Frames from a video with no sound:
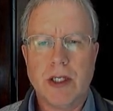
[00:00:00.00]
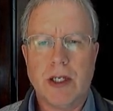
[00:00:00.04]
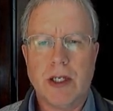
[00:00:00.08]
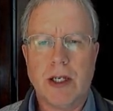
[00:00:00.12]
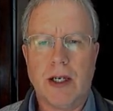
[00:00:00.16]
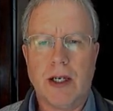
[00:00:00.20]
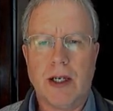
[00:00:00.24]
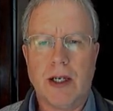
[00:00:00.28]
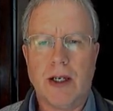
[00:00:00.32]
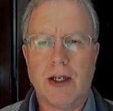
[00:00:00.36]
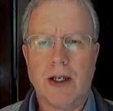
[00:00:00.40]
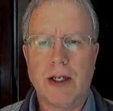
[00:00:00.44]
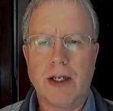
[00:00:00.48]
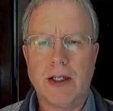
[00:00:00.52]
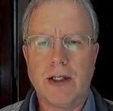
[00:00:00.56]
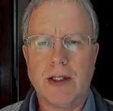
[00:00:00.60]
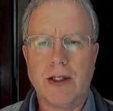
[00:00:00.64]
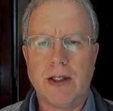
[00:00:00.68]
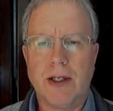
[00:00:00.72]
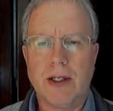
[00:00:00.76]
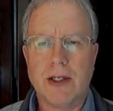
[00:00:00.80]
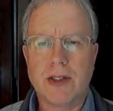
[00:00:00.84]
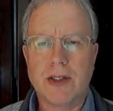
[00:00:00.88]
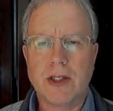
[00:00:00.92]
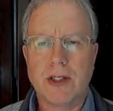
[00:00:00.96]

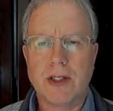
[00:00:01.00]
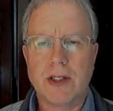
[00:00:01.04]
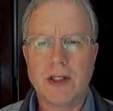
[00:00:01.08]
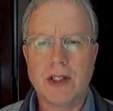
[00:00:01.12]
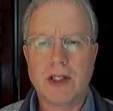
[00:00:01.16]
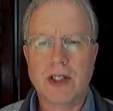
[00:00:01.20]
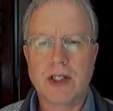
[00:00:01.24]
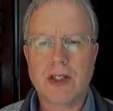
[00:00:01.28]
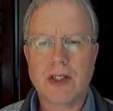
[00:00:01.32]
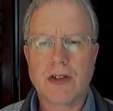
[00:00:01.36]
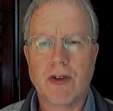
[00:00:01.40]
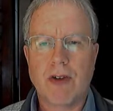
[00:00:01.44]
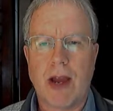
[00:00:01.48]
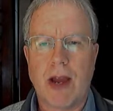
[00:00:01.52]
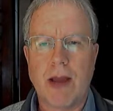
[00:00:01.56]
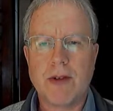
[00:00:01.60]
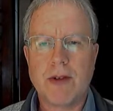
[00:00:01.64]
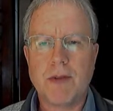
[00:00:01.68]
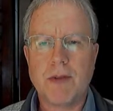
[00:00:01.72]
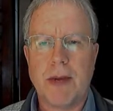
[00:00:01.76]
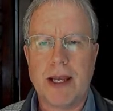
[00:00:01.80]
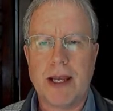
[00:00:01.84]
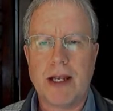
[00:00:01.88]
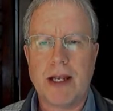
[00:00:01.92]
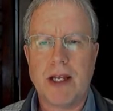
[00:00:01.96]
It isn't
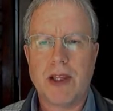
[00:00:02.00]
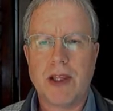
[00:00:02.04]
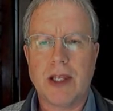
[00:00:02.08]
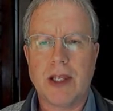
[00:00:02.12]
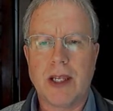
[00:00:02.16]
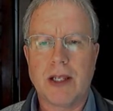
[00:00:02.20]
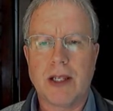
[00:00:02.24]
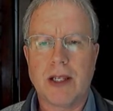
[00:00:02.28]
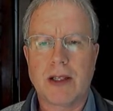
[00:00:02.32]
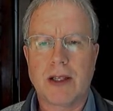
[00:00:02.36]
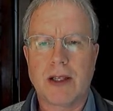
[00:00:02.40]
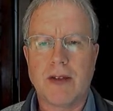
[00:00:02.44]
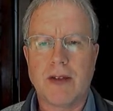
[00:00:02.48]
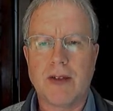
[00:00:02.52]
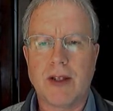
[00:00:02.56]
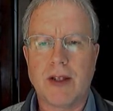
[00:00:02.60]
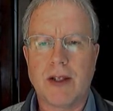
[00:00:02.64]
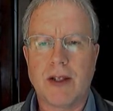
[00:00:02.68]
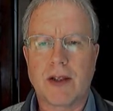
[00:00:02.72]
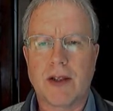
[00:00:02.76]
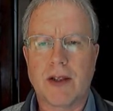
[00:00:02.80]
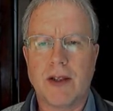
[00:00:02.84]
described by anything at the